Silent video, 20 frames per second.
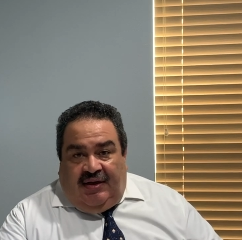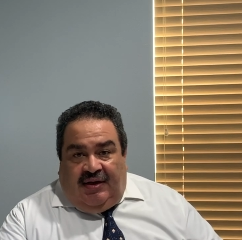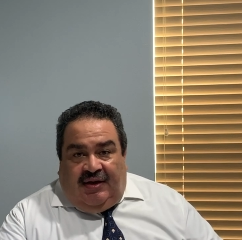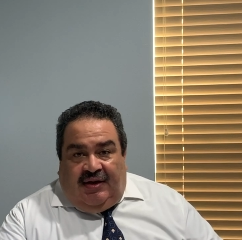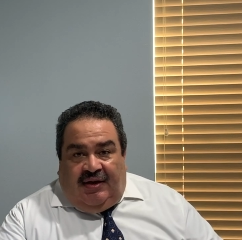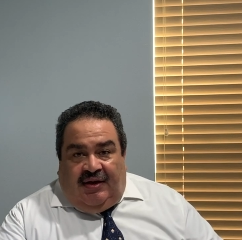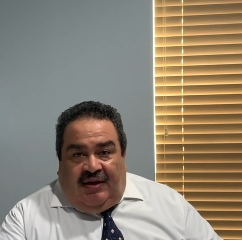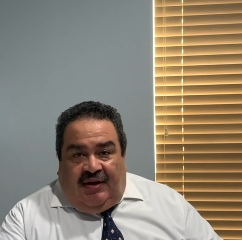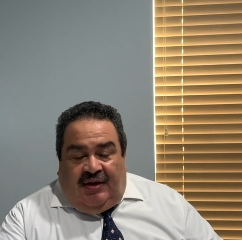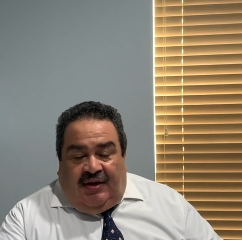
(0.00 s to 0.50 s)

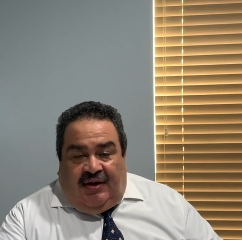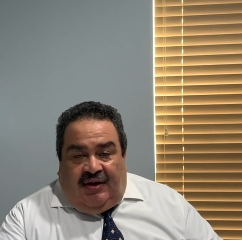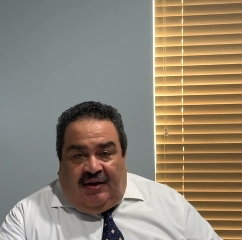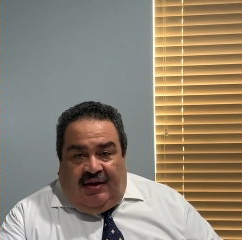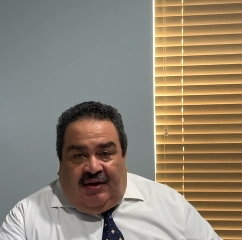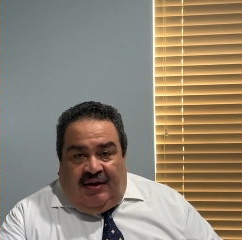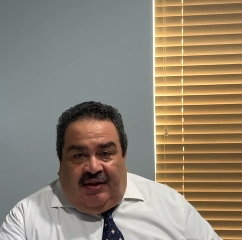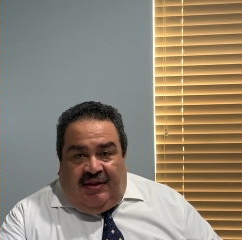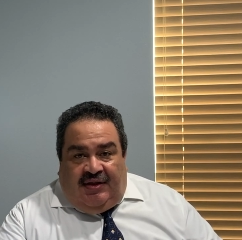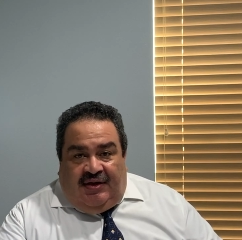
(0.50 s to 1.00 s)

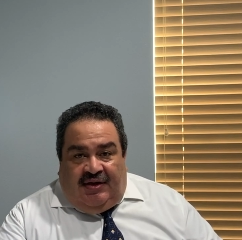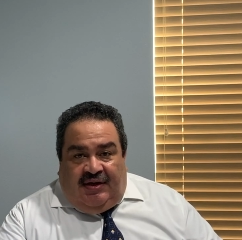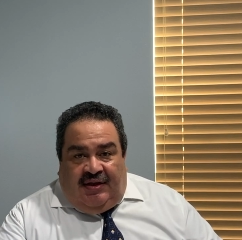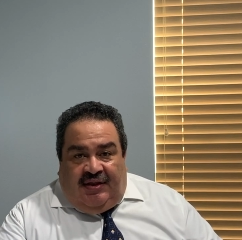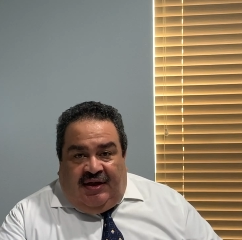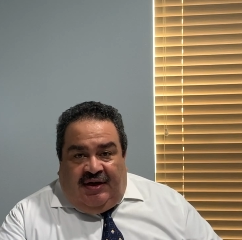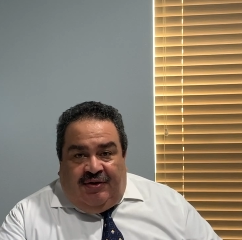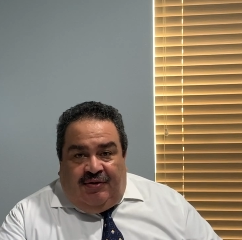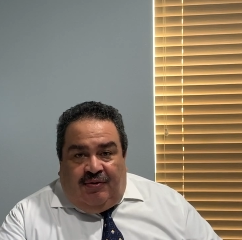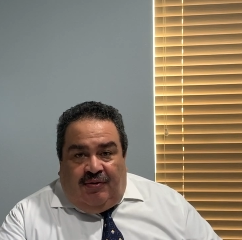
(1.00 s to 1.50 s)

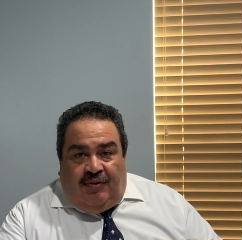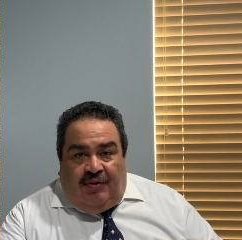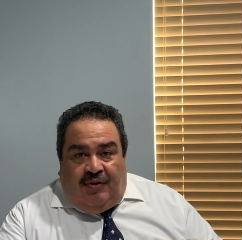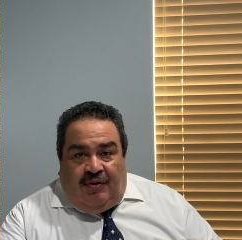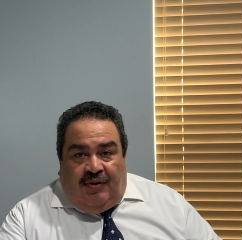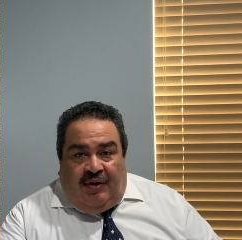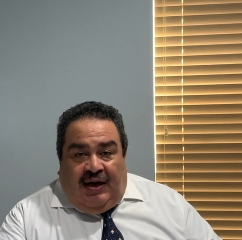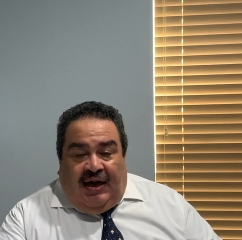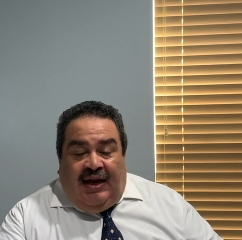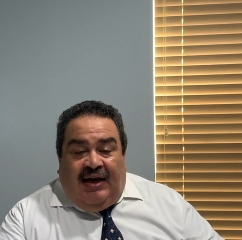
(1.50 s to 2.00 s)
the new
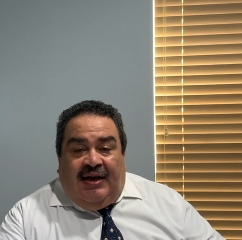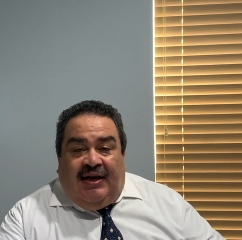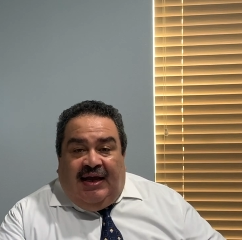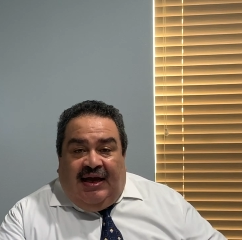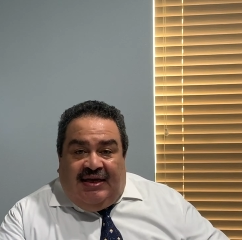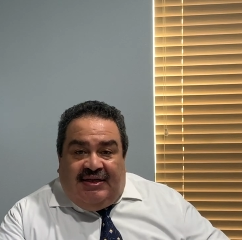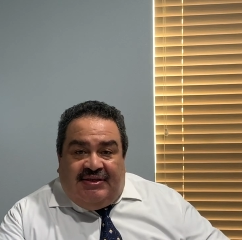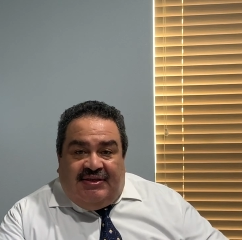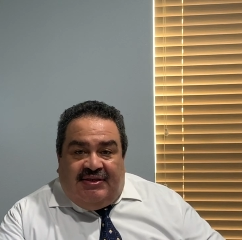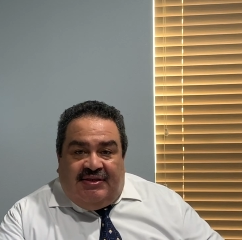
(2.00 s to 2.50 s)
law
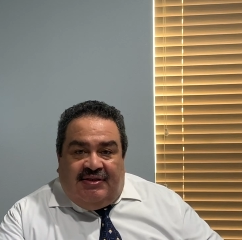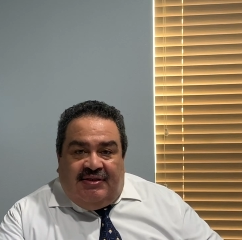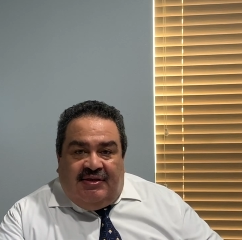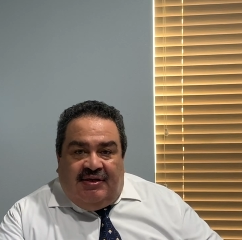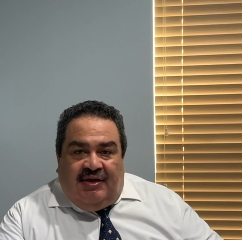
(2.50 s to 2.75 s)
unless